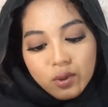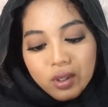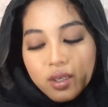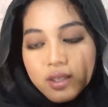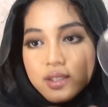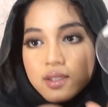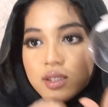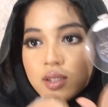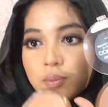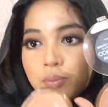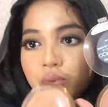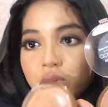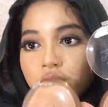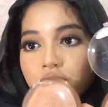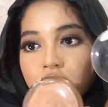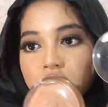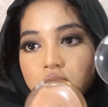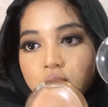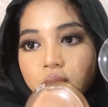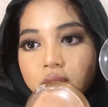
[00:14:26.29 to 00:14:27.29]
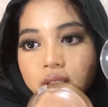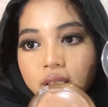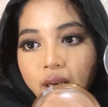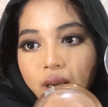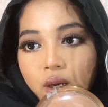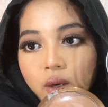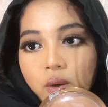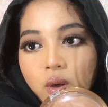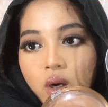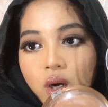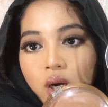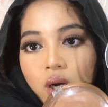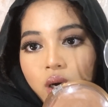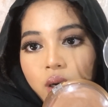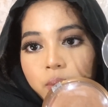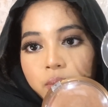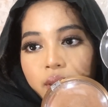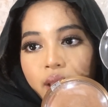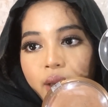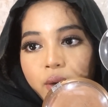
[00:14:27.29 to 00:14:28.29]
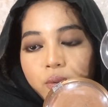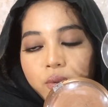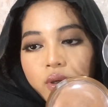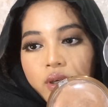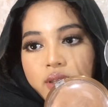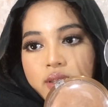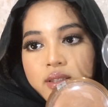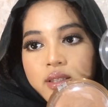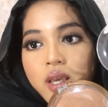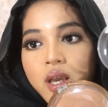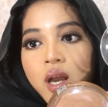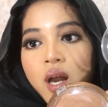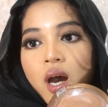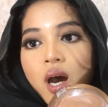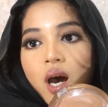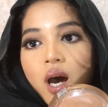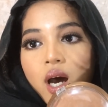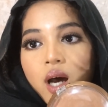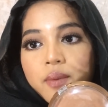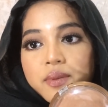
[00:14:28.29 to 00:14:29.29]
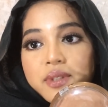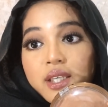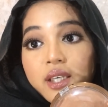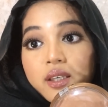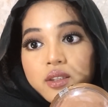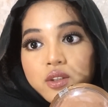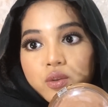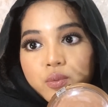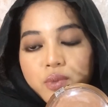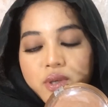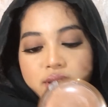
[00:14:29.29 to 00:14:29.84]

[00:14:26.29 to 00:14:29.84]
whereas the previous one that I applied was Ticket to